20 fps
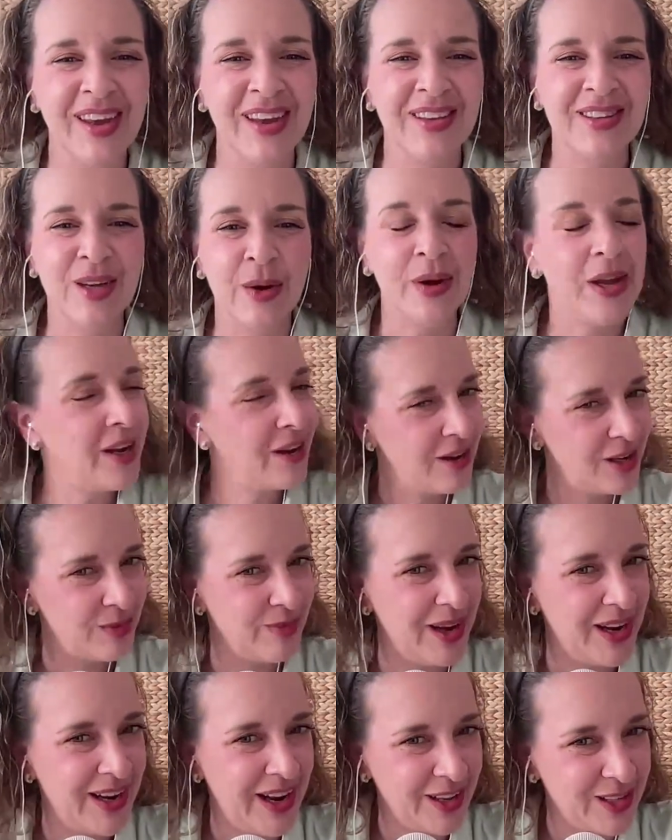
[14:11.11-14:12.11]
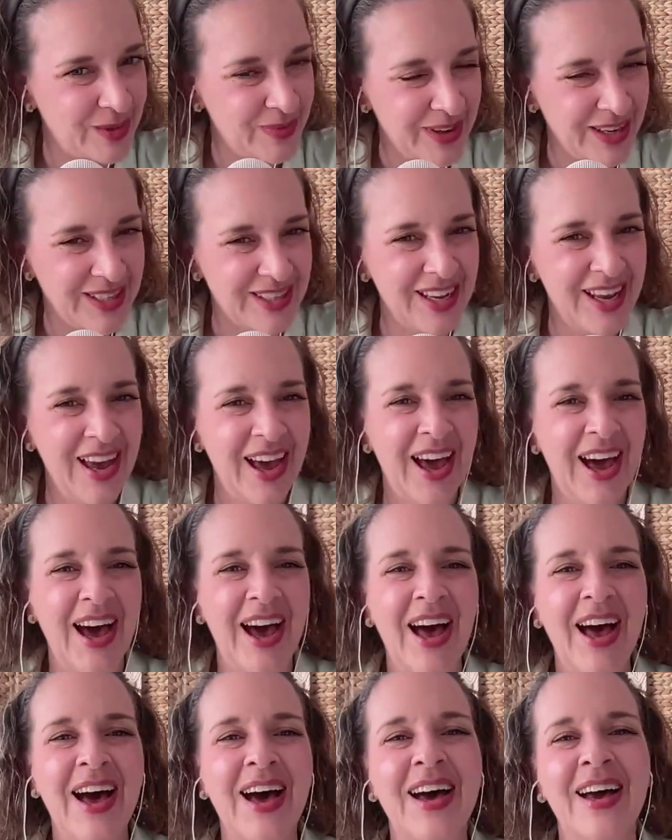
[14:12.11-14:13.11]
So here's my announcement.
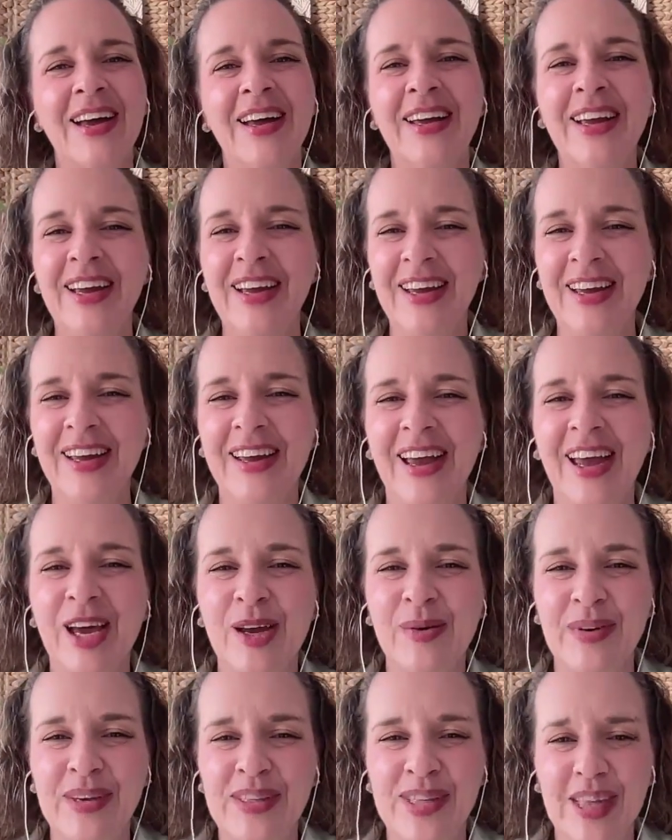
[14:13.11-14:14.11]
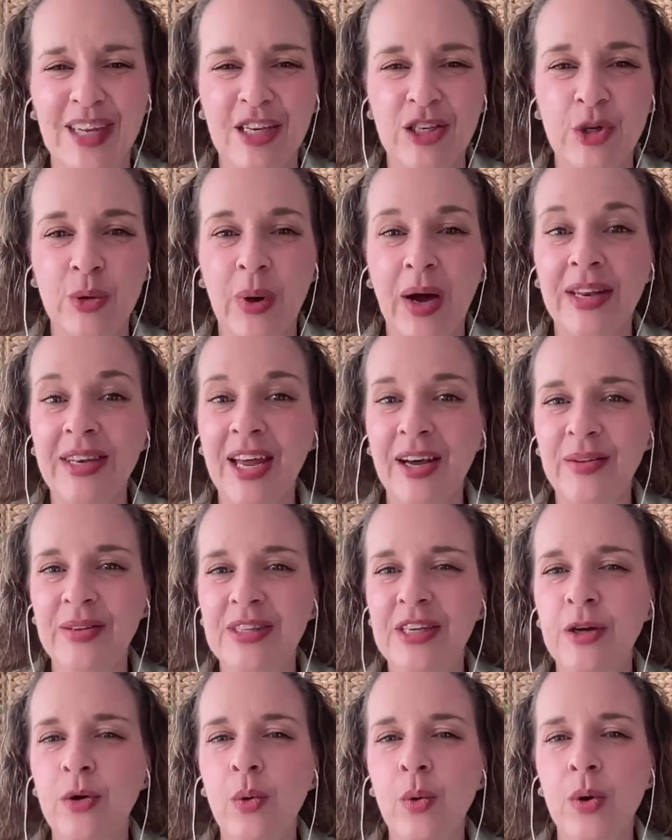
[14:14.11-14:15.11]
I am excited to announce
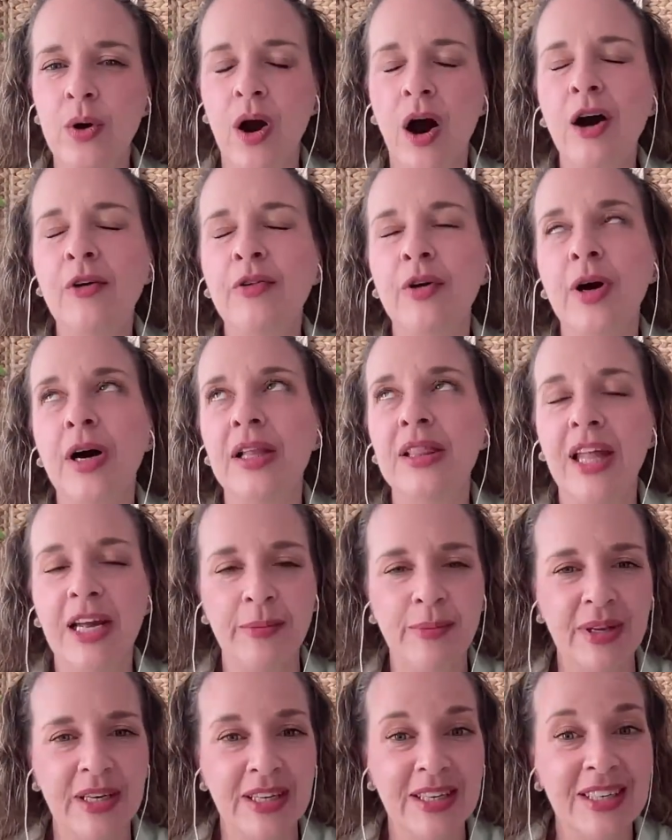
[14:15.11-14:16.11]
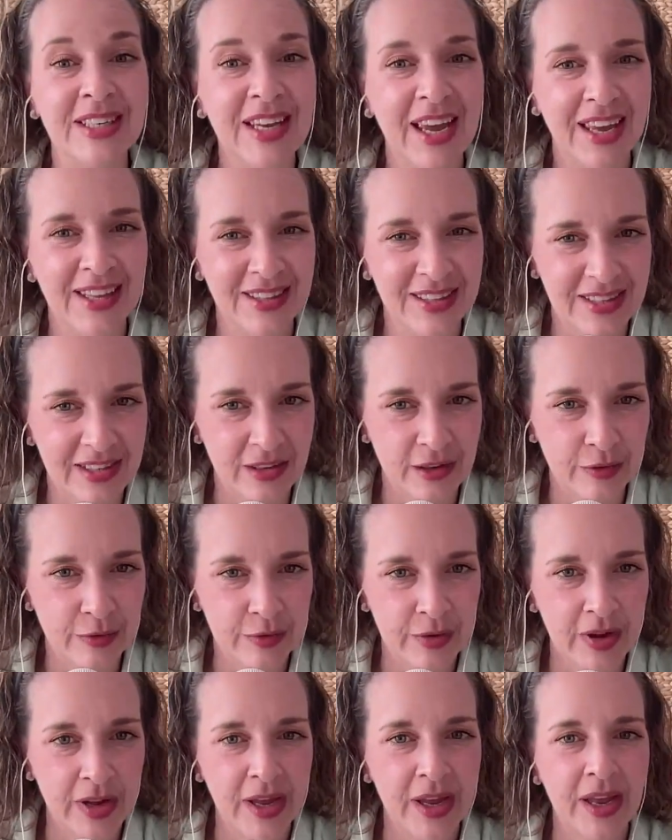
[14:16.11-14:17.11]
the Core Offer Alignment Intensive.
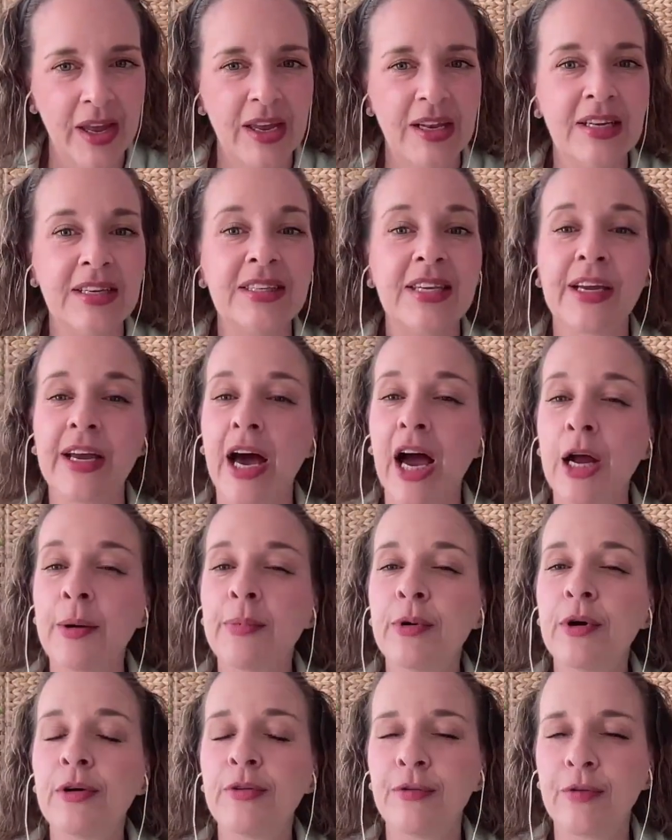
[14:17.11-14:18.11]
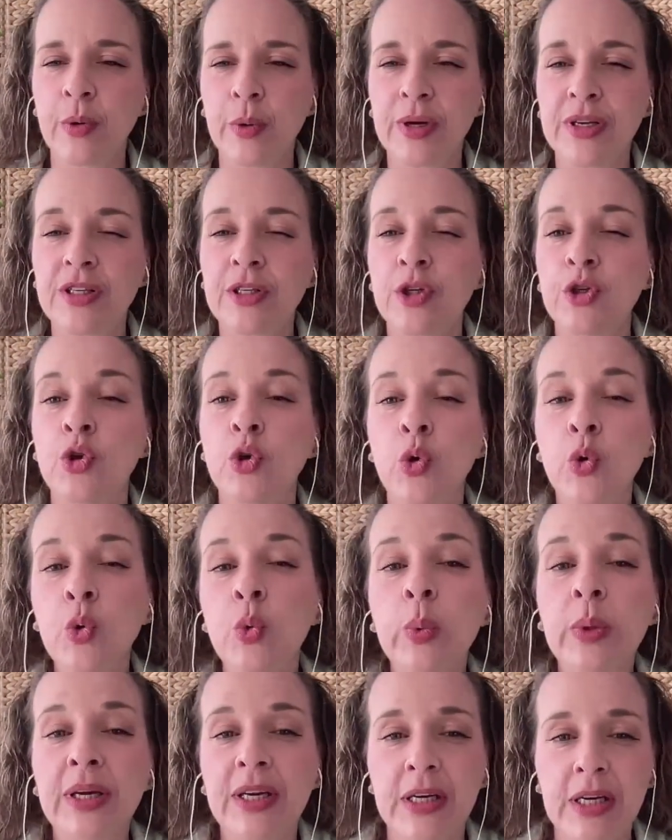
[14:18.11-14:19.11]
It is a hyper-focused
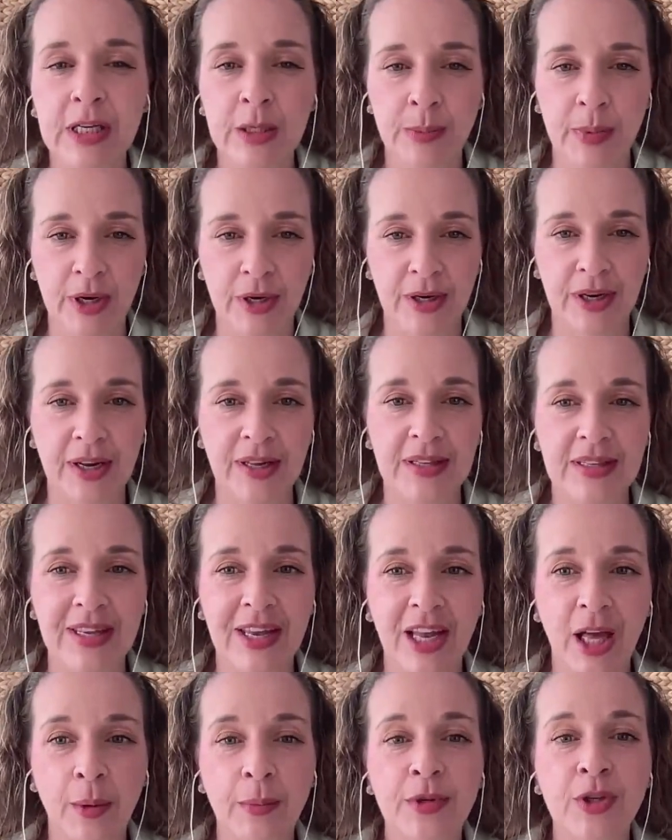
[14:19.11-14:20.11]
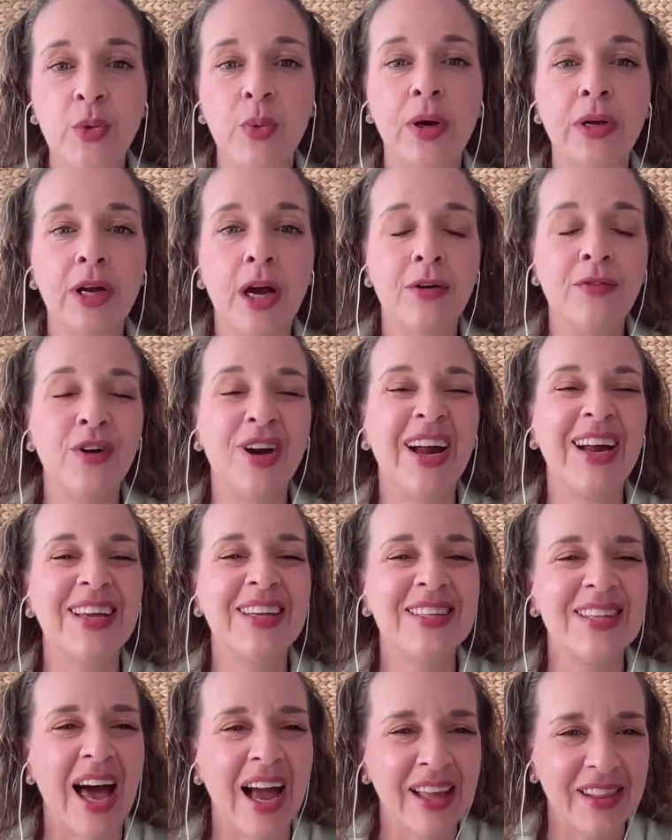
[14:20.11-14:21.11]
2-week experience that helps you uncover
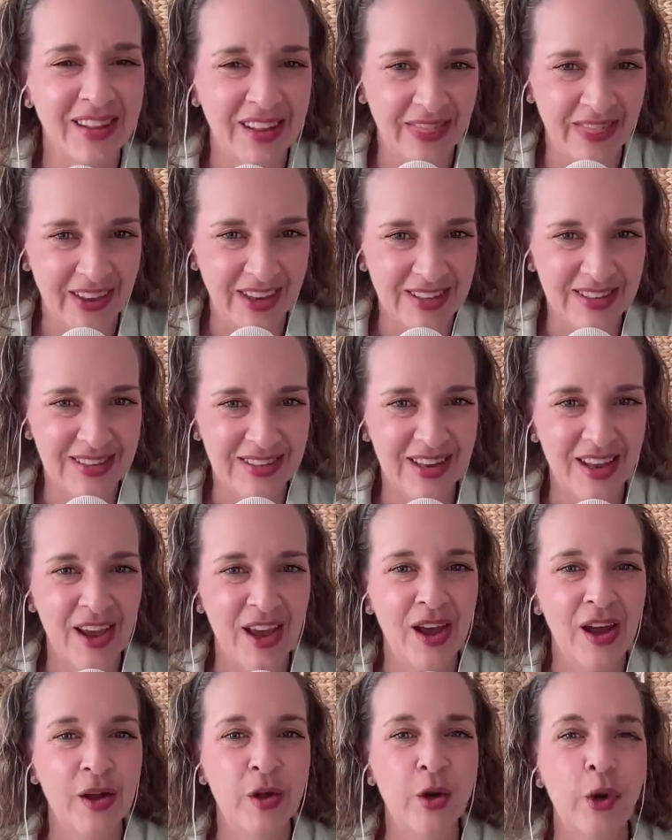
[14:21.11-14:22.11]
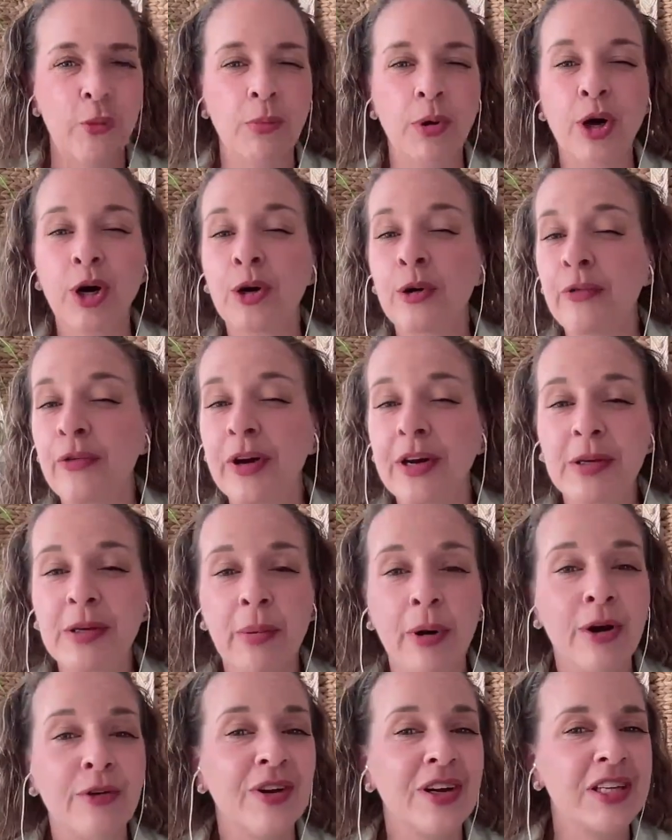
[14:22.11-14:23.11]
exactly this, your perfect
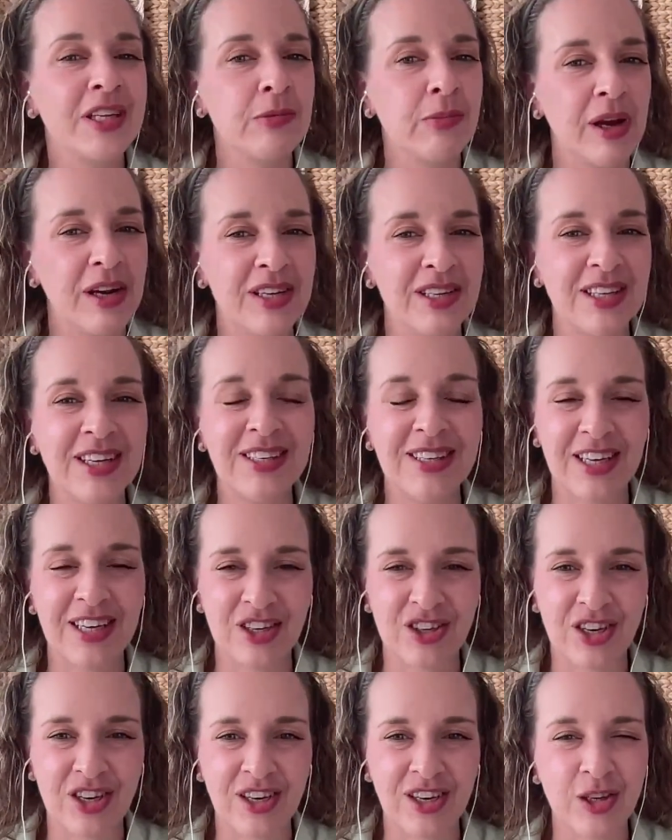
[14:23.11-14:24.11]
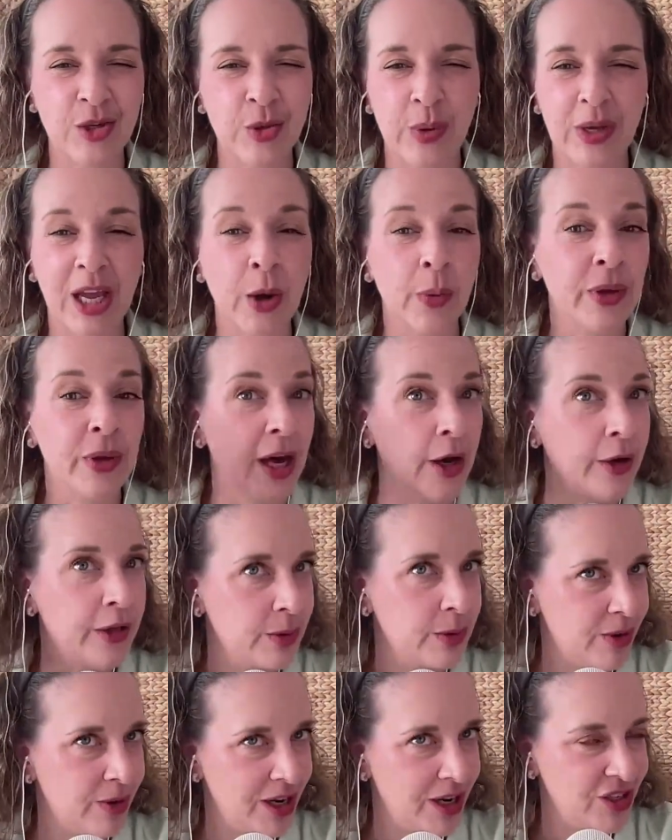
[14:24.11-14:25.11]
specialization and doing it without
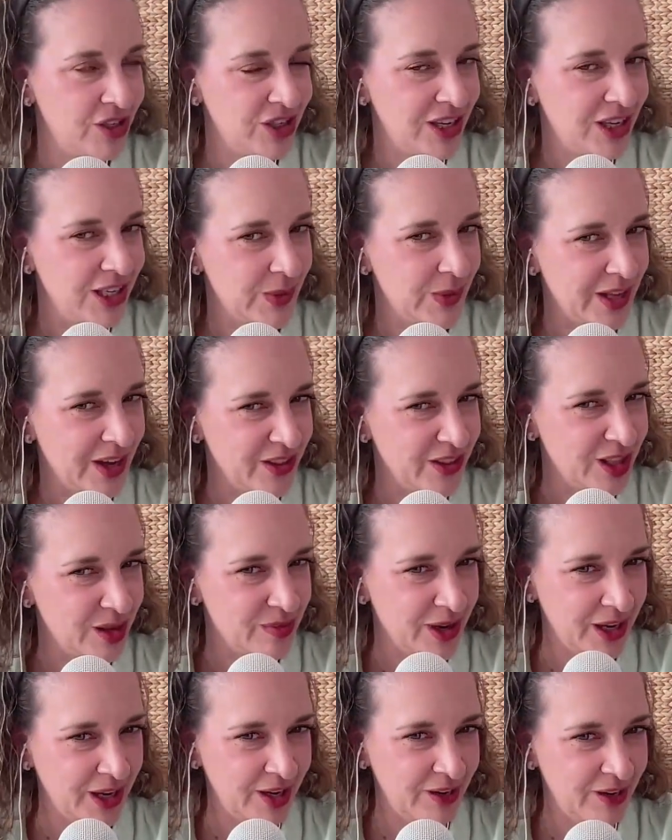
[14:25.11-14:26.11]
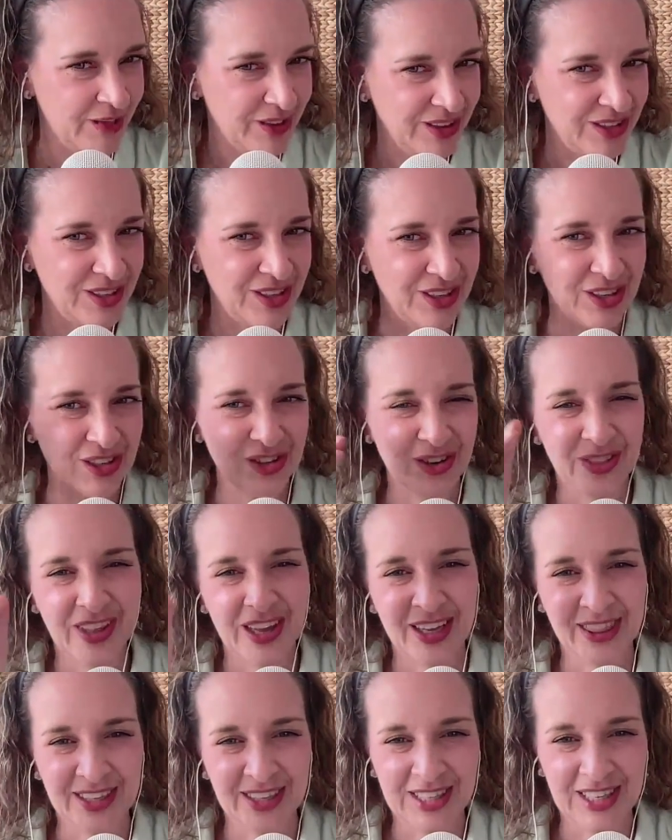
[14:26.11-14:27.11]
spreadsheets, without the market research or the
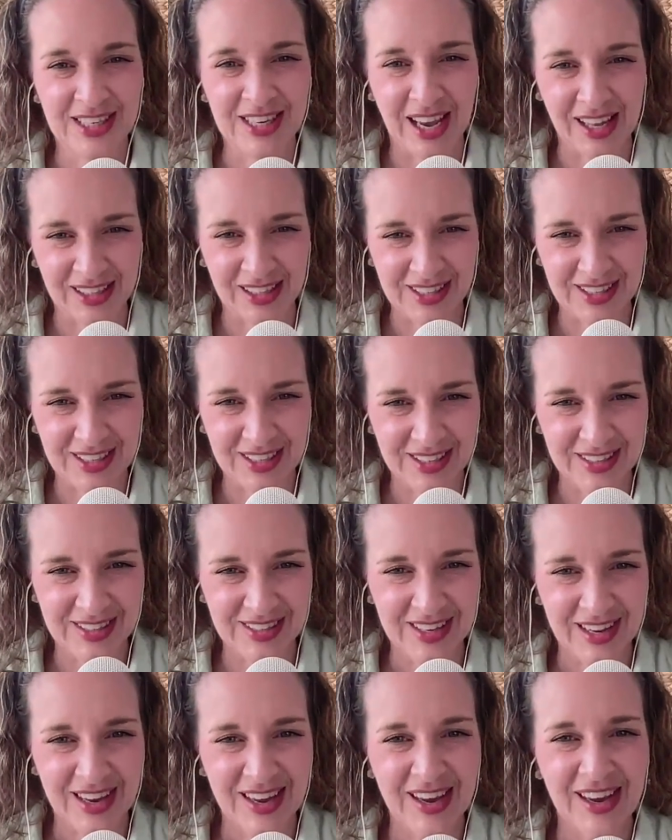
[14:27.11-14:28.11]
endless analysis.